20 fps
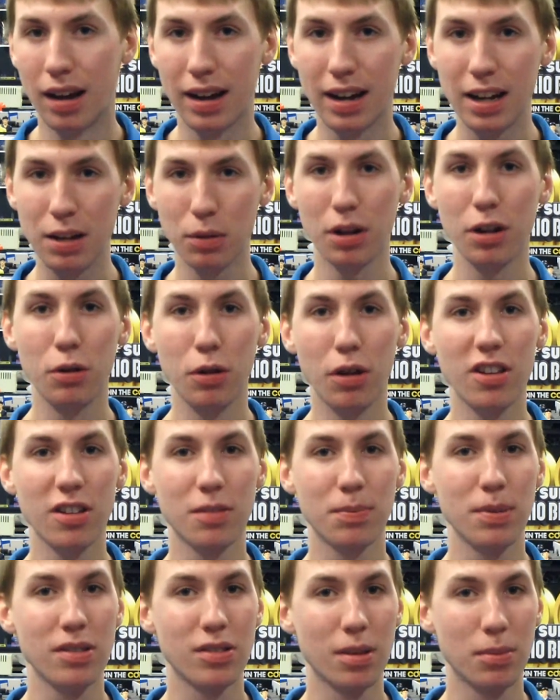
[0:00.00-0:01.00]
Anyone who
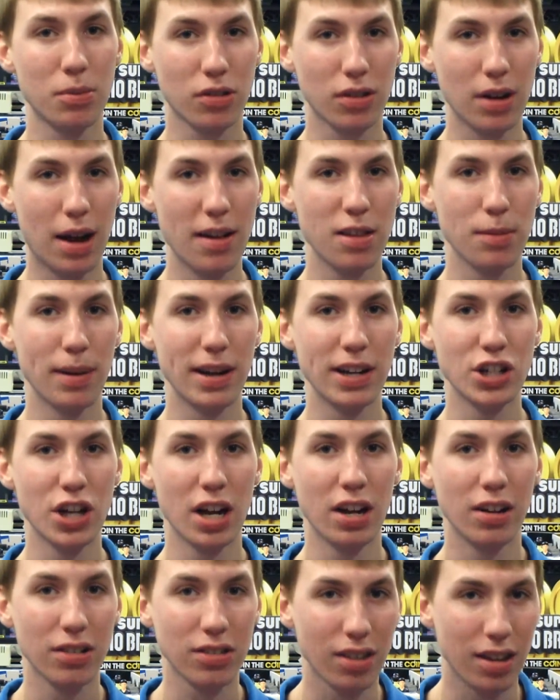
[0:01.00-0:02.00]
has been subscribed to my
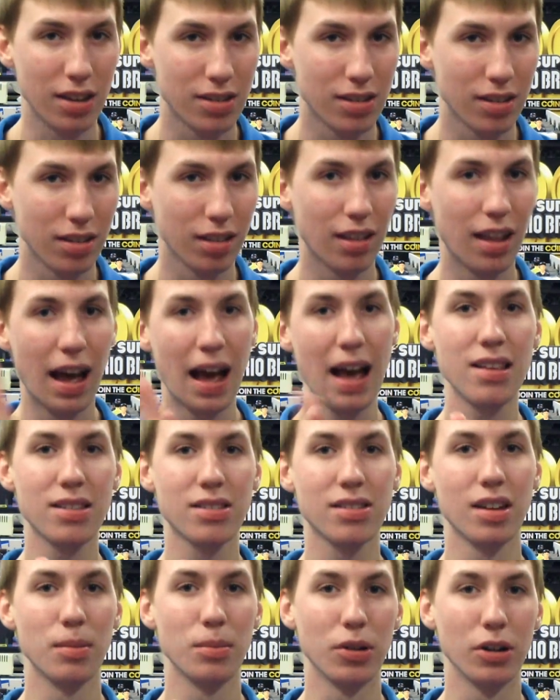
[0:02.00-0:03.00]
channel since
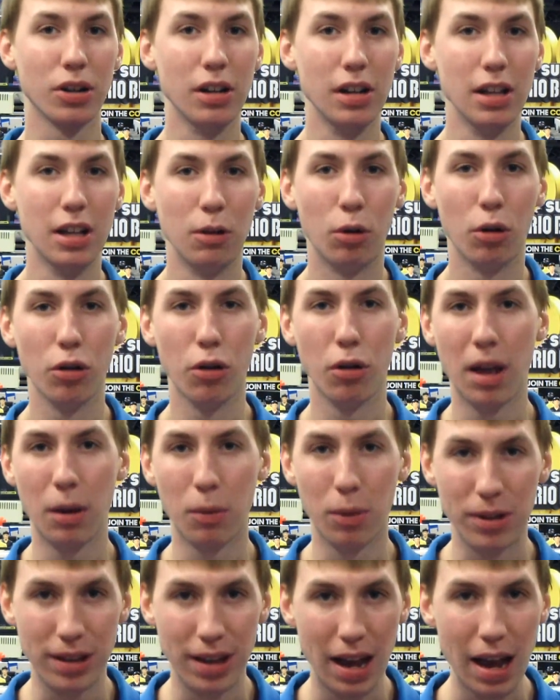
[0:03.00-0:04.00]
last summer will know
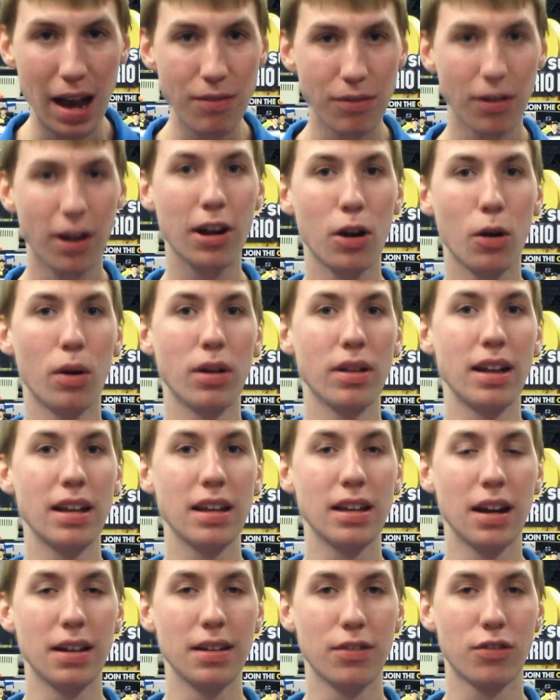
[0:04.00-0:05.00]
that whenever I go on
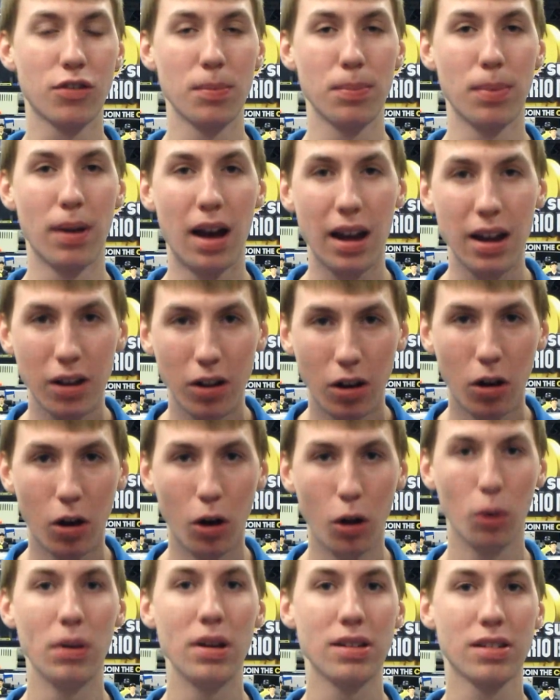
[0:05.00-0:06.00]
any kind of trip, I
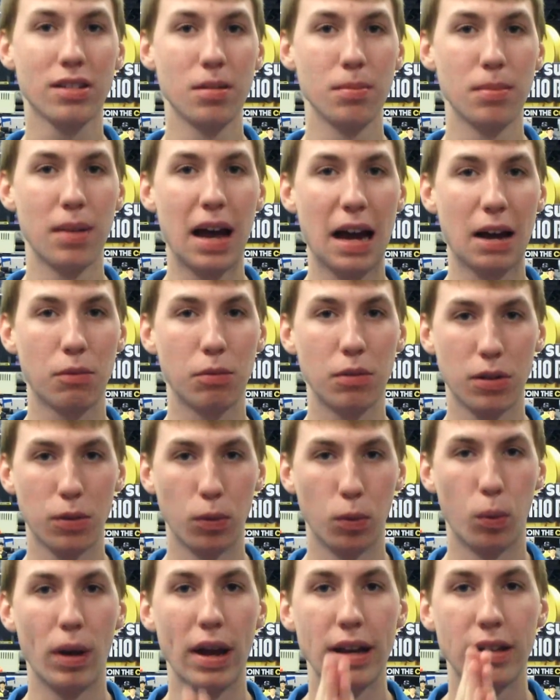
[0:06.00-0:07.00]
always come back
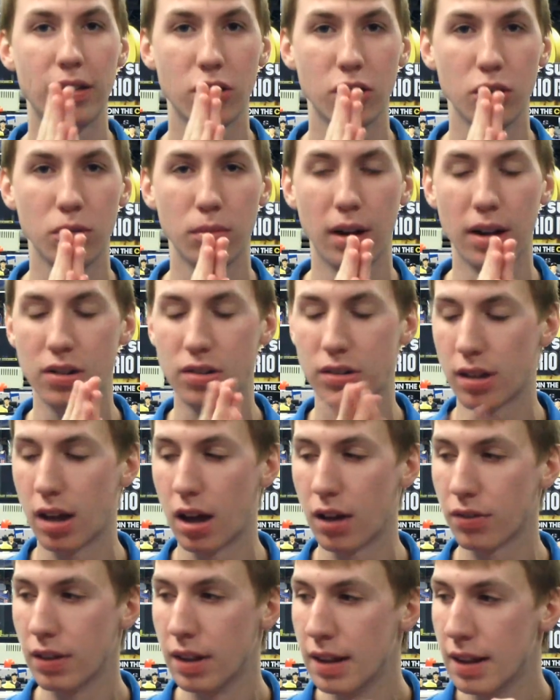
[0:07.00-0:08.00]
with way too much
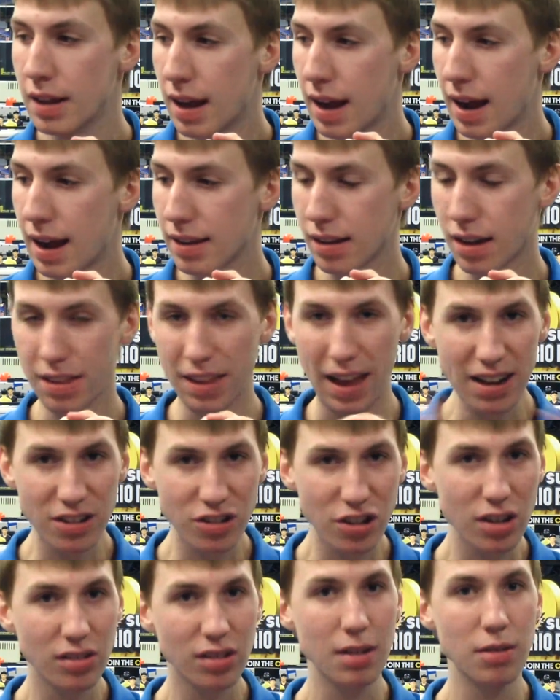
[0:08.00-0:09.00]
stuff. And
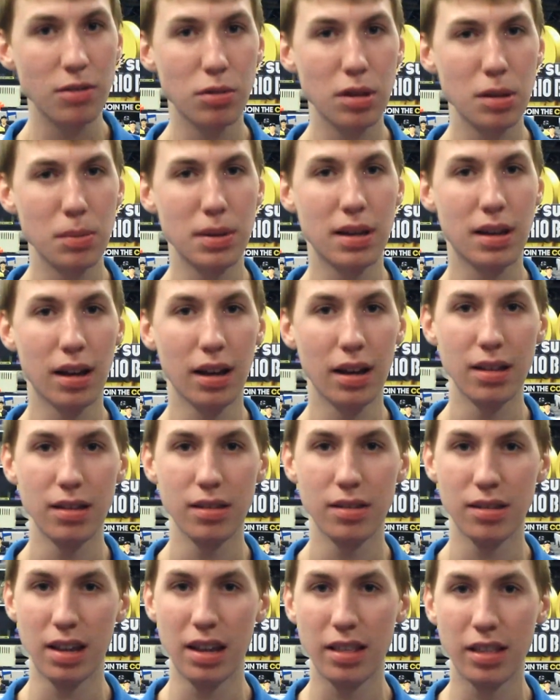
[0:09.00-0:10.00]
that just seems to be
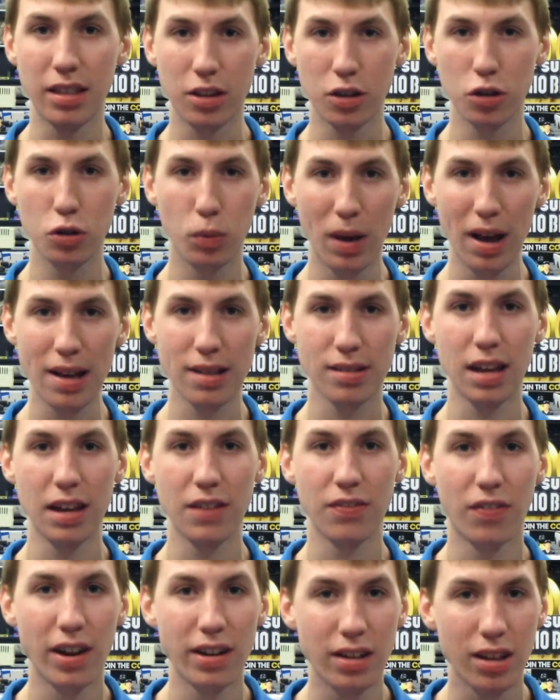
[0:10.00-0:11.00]
because in the US,
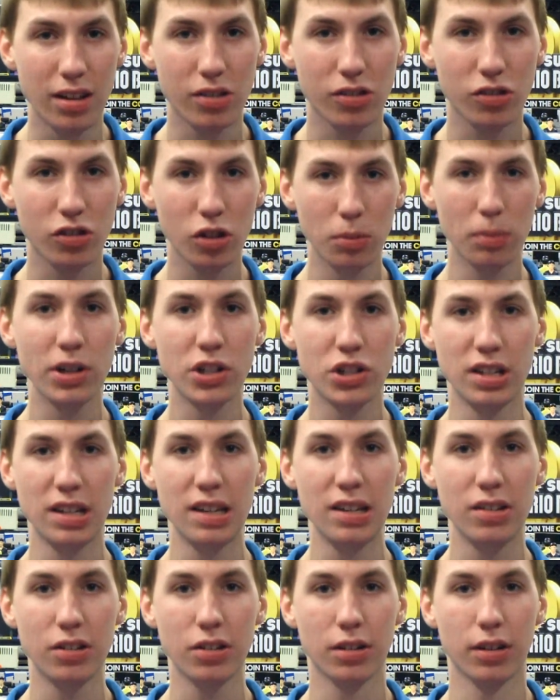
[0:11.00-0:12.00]
I find it so much
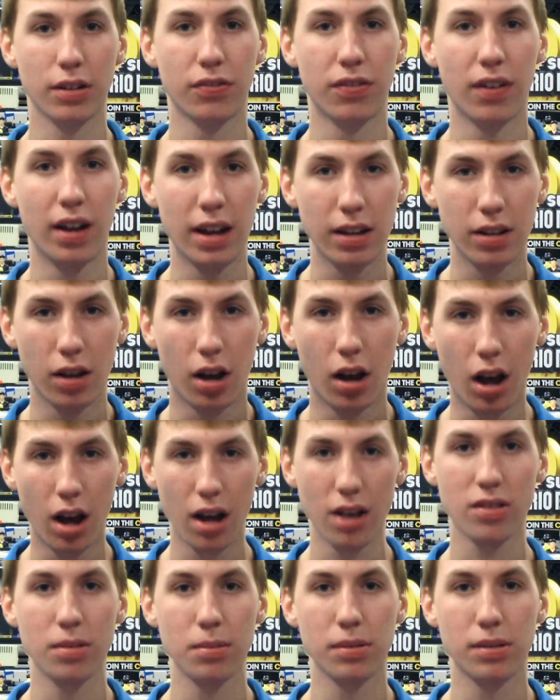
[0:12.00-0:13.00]
easier to find
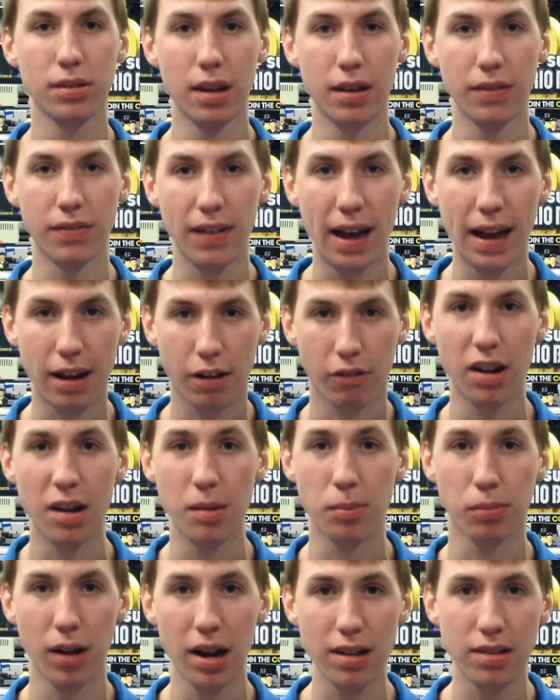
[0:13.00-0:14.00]
awesome stuff at
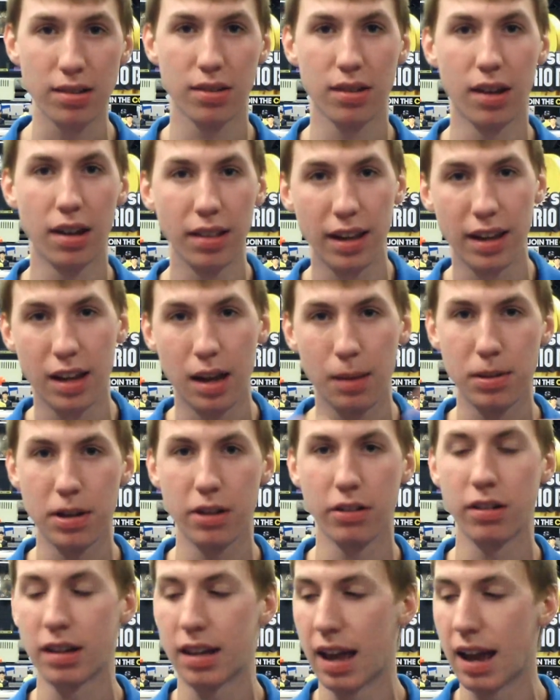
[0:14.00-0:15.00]
great prices, unlike up
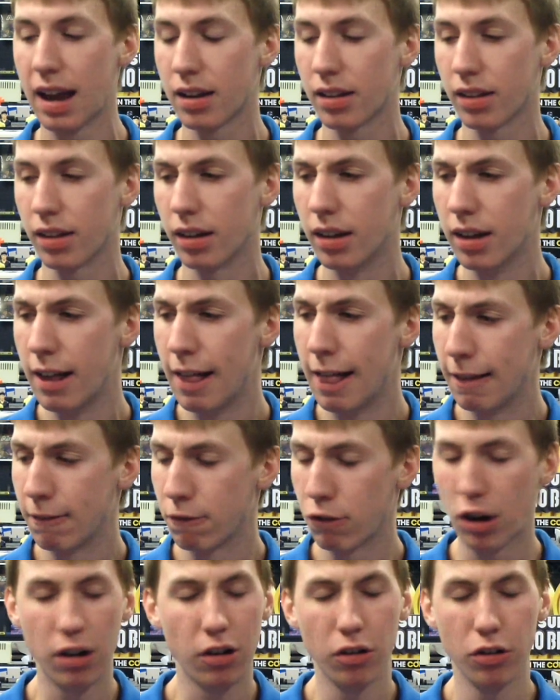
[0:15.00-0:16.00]
here in Canada,
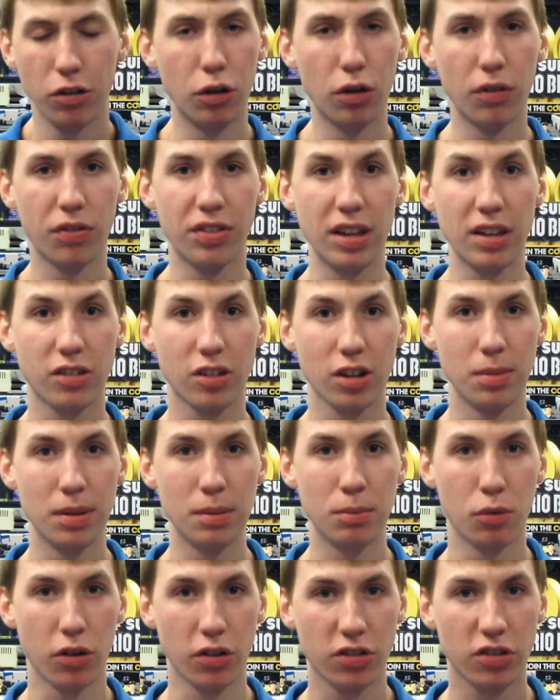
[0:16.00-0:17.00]
where I don't know if things are a
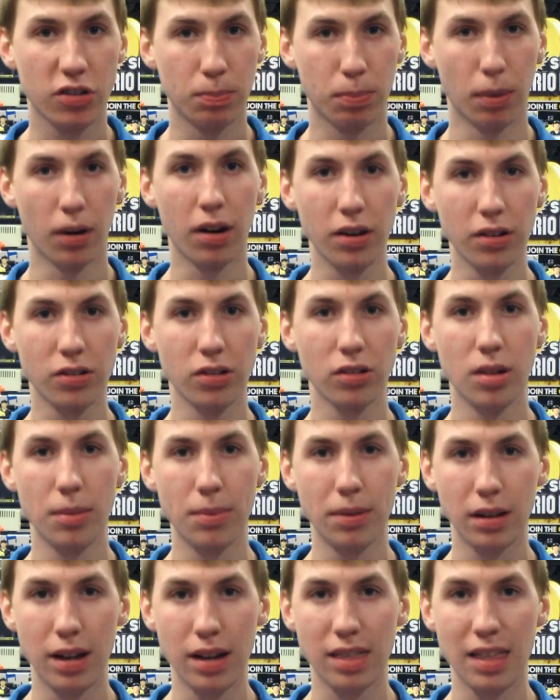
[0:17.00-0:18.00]
bit more sparse or
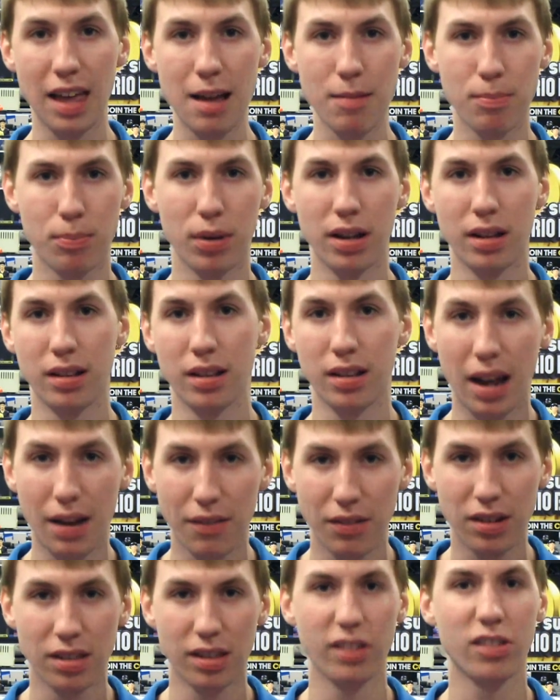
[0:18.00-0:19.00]
something like that, but
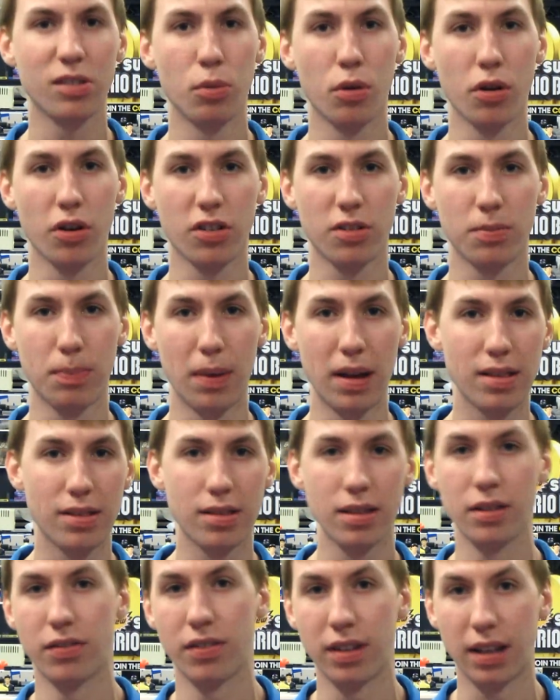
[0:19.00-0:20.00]
everything's more expensive
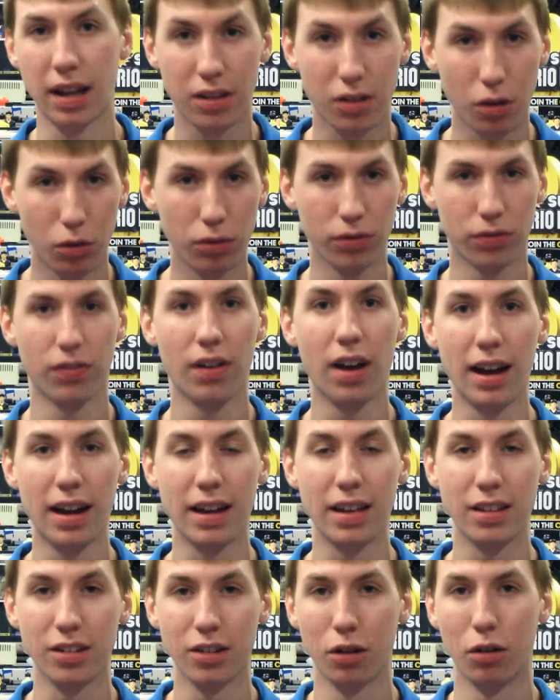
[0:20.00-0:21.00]
and I don't
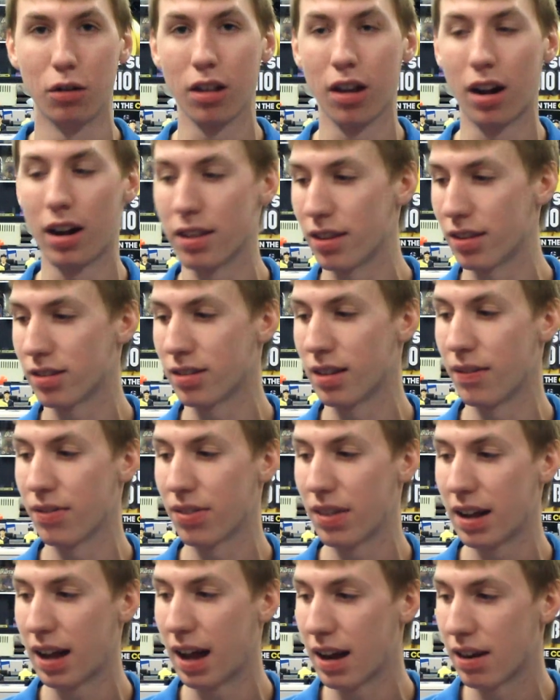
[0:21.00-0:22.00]
find, a lot of the
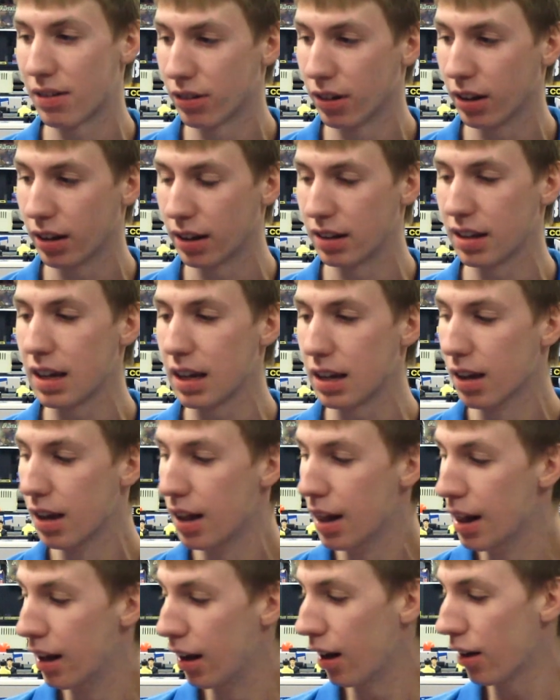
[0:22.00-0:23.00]
stuff that I really need.
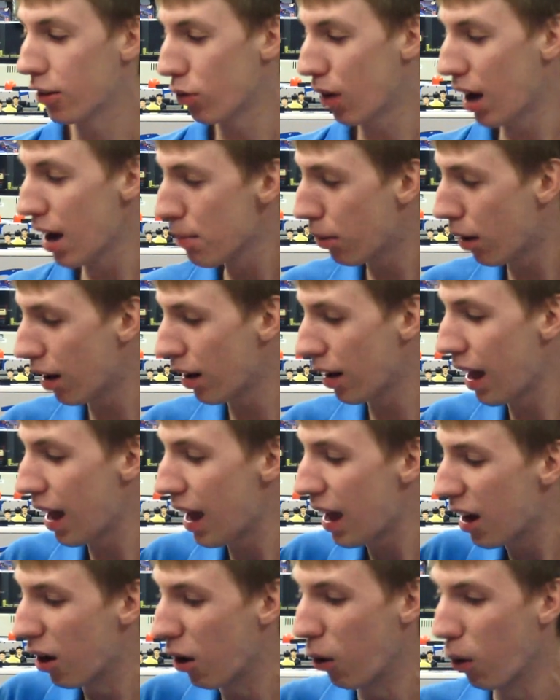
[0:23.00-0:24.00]
So I bought
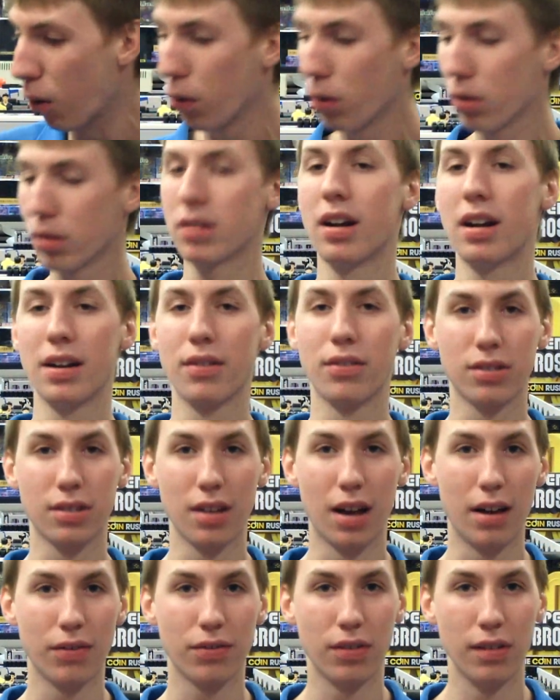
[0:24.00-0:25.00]
a whole ton of
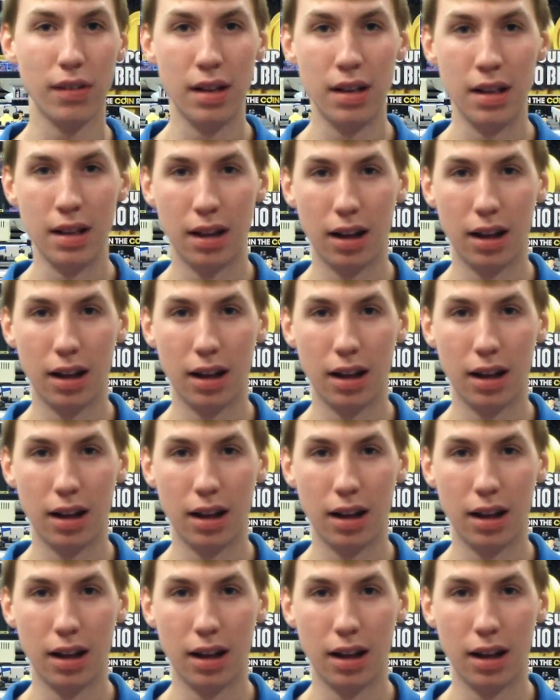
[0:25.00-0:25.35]
stuff.